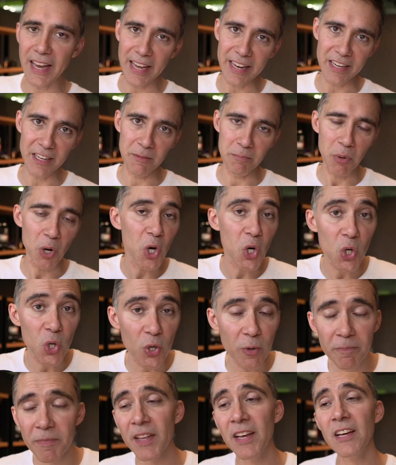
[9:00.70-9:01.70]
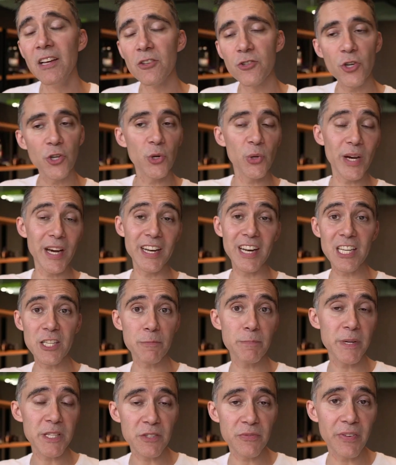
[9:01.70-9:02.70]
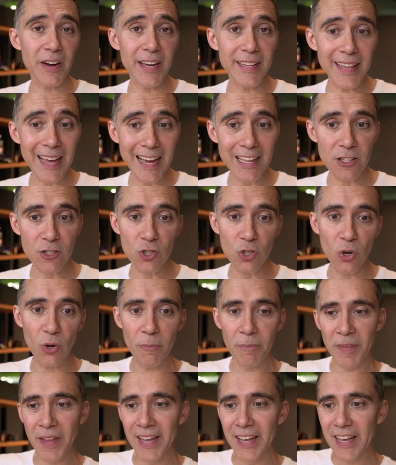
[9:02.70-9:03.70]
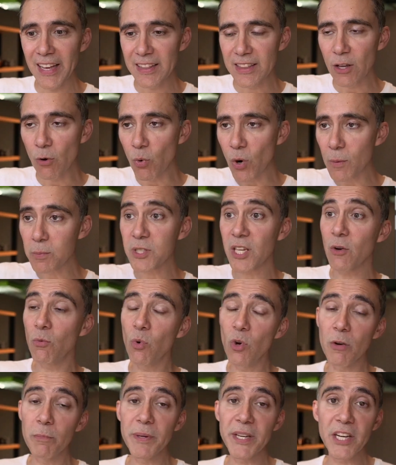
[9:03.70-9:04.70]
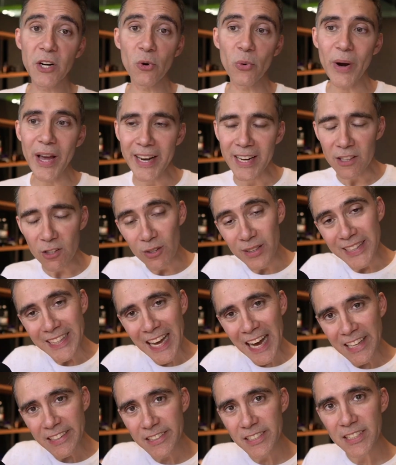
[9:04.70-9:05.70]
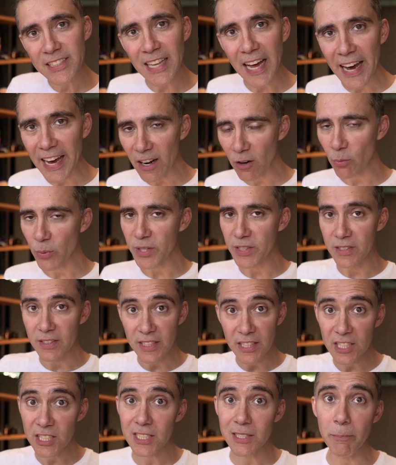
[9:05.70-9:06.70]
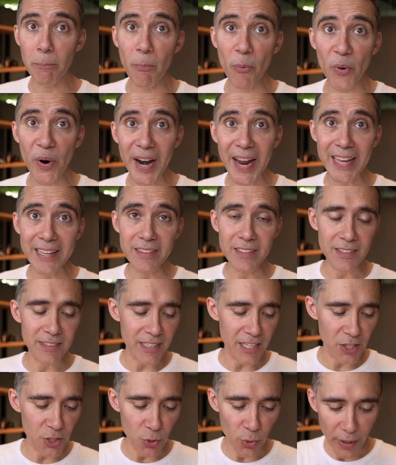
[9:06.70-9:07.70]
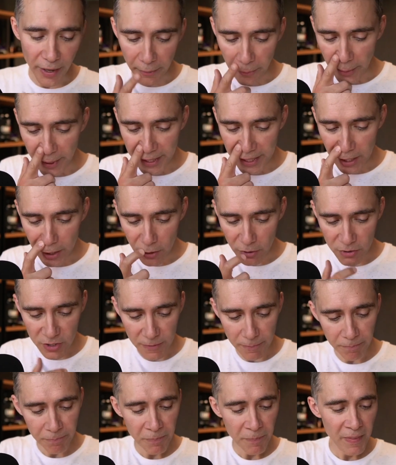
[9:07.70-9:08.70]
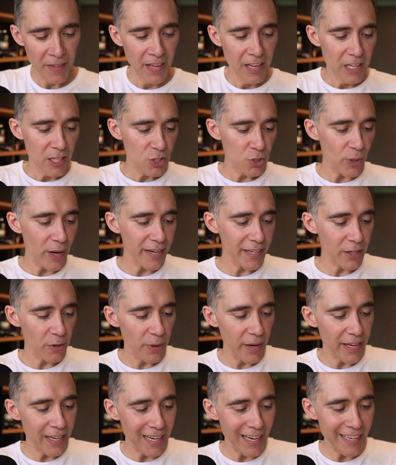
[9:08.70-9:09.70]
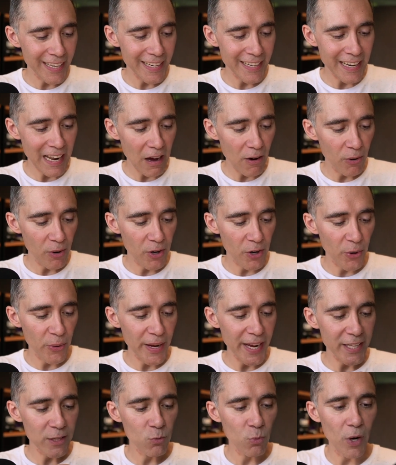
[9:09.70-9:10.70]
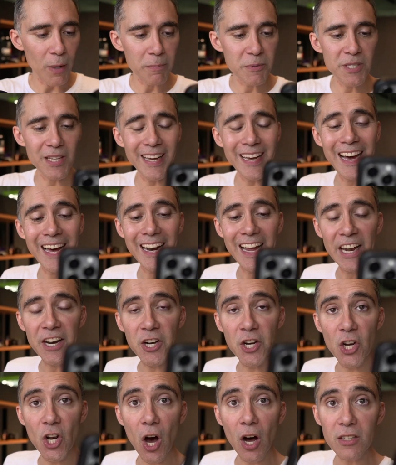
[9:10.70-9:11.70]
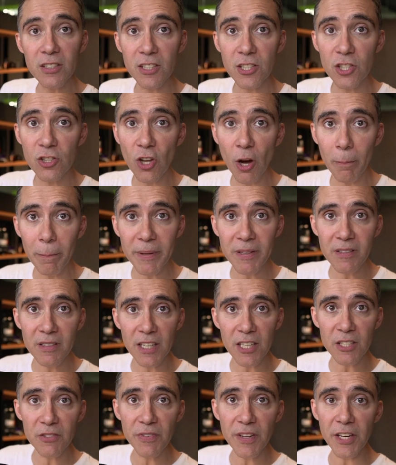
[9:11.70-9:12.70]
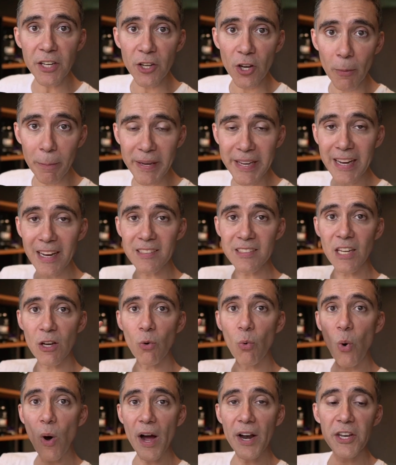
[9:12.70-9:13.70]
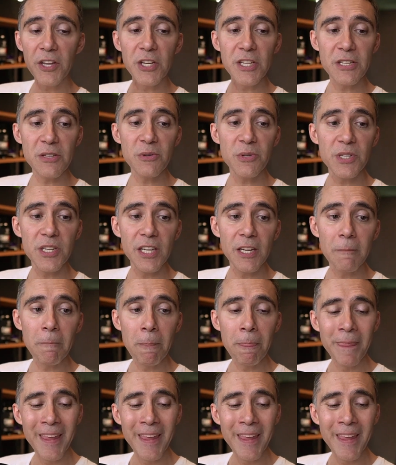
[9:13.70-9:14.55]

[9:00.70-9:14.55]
and blue. So you can specify that. So the website will be created on that style with this branding that you are already using. So I'm clicking now create website, and I'm not stopping this video because I want you to see